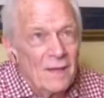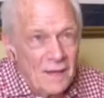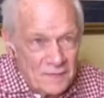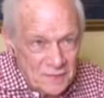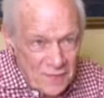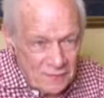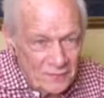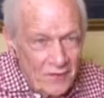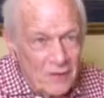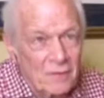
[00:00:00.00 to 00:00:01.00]
I just got to
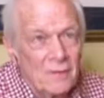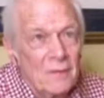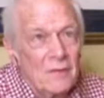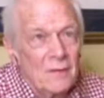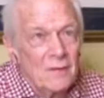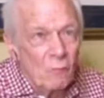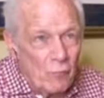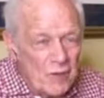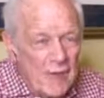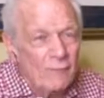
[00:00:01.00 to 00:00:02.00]
tell you,
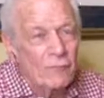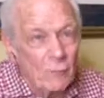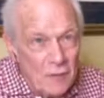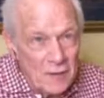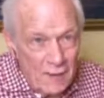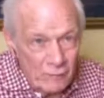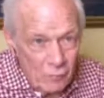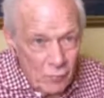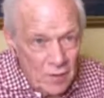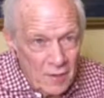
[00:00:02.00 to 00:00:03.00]
week after week
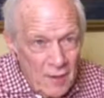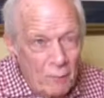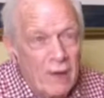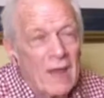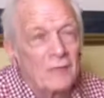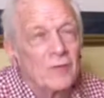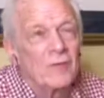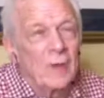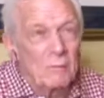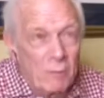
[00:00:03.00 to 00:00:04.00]
after week, I
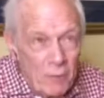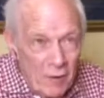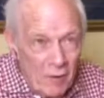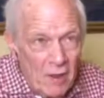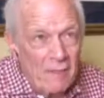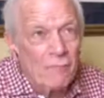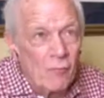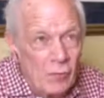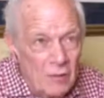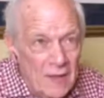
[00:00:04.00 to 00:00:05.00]
practice, I prepare, I
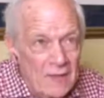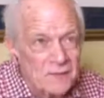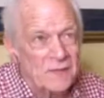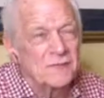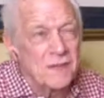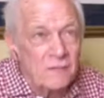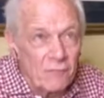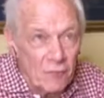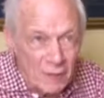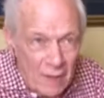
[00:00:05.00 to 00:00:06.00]
vocalize, I sing
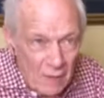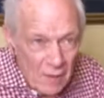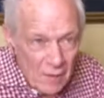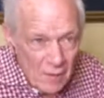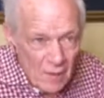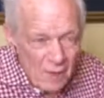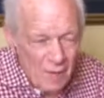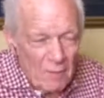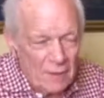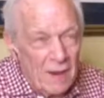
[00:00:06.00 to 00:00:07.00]
for
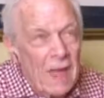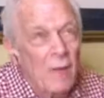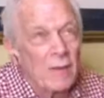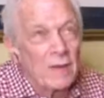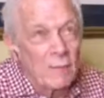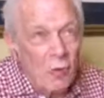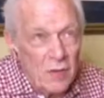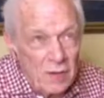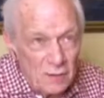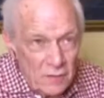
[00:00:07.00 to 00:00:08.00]
about an hour in the
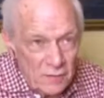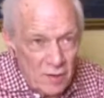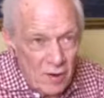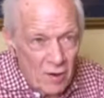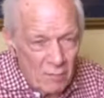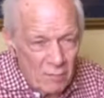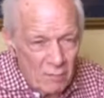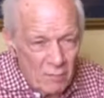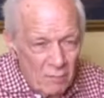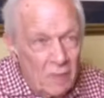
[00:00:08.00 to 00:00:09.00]
morning in the car,
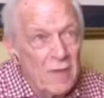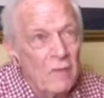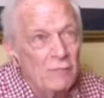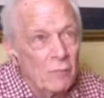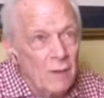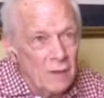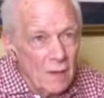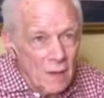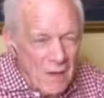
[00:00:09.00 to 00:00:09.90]
week after week.